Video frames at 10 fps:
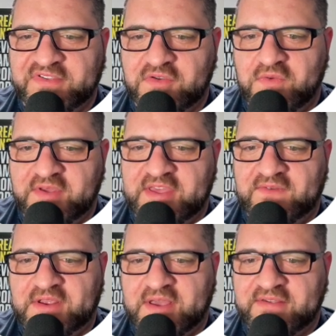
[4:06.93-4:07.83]
So you can give
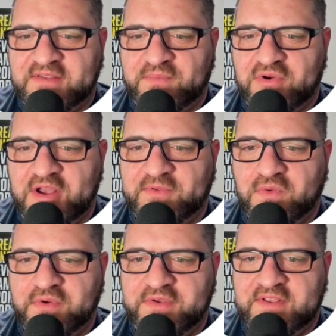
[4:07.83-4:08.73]
it a custom prompt,
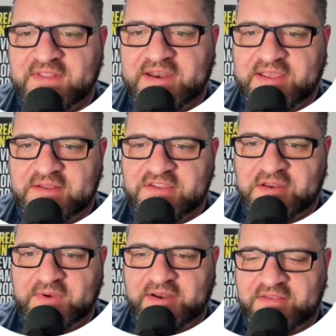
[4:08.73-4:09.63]
or you can let it
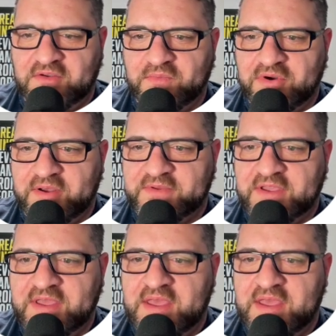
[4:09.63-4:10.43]
generate its own prompt.